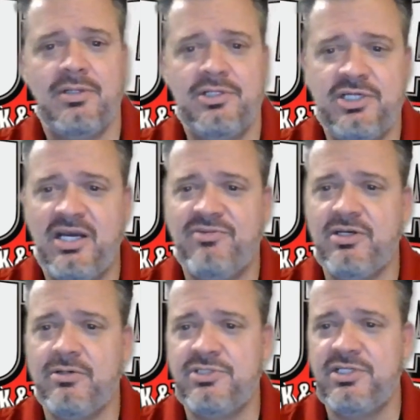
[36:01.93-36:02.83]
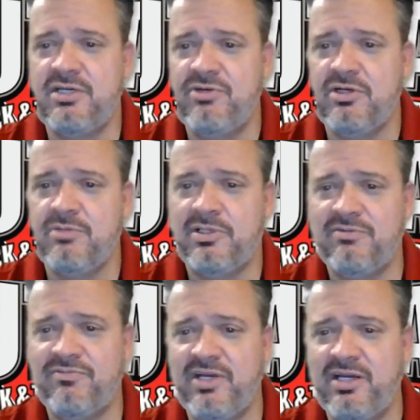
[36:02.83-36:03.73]
you have to go see. If you're a pulling
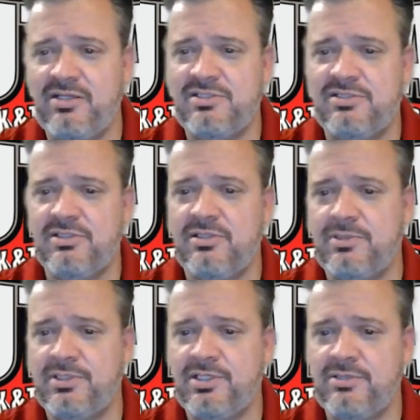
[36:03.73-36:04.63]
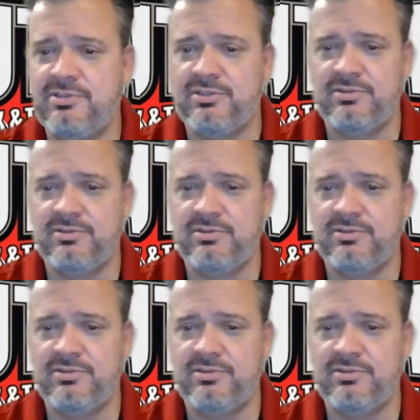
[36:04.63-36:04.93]
fan, this is a good one to go to.